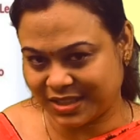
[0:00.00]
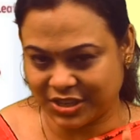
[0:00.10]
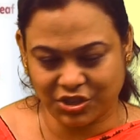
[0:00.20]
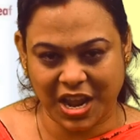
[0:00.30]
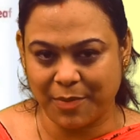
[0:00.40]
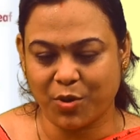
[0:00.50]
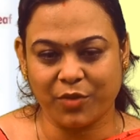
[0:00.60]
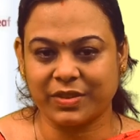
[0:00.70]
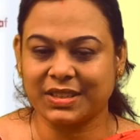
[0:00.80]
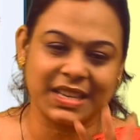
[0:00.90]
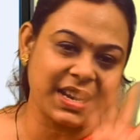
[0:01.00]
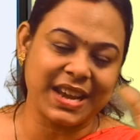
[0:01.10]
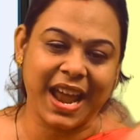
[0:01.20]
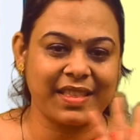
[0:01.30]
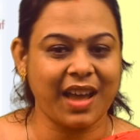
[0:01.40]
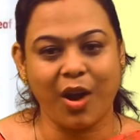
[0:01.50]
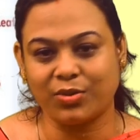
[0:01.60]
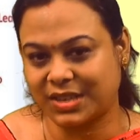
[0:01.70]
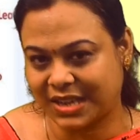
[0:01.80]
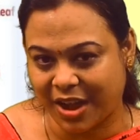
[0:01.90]
the shape of the seed and the
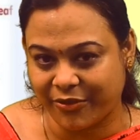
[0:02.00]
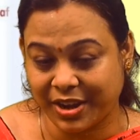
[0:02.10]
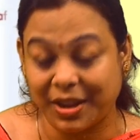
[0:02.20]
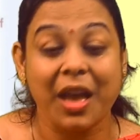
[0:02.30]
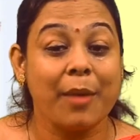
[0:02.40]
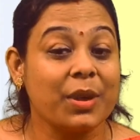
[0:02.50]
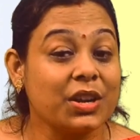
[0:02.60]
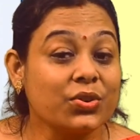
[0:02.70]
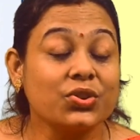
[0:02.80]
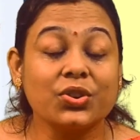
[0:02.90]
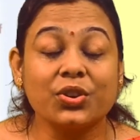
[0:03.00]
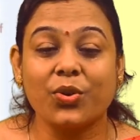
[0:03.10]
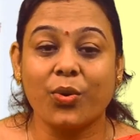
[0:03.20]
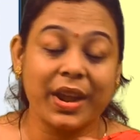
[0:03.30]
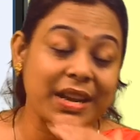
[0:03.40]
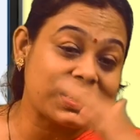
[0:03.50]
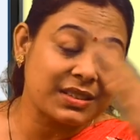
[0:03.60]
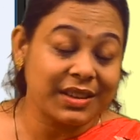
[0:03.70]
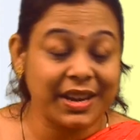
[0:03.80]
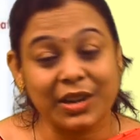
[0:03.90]
outer covering. But you should know it
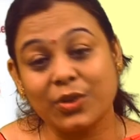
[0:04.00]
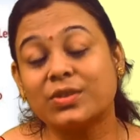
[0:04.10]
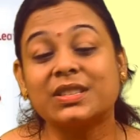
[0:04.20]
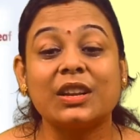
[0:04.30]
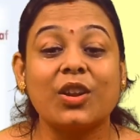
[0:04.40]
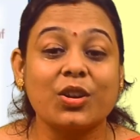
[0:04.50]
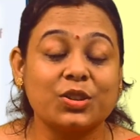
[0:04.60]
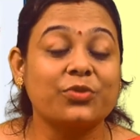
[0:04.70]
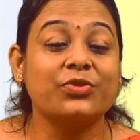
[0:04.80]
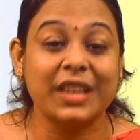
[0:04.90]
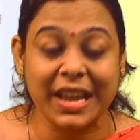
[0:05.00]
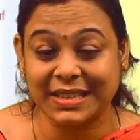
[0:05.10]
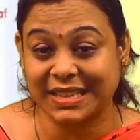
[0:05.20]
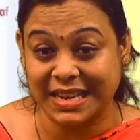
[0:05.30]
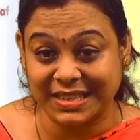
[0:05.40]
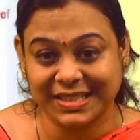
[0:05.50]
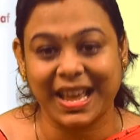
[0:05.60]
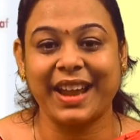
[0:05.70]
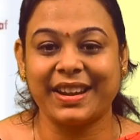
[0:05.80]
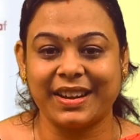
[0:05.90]
includes a lot of things
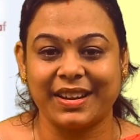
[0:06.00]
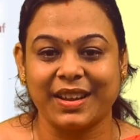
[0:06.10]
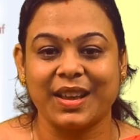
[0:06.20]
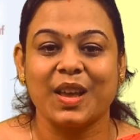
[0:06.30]
inside it.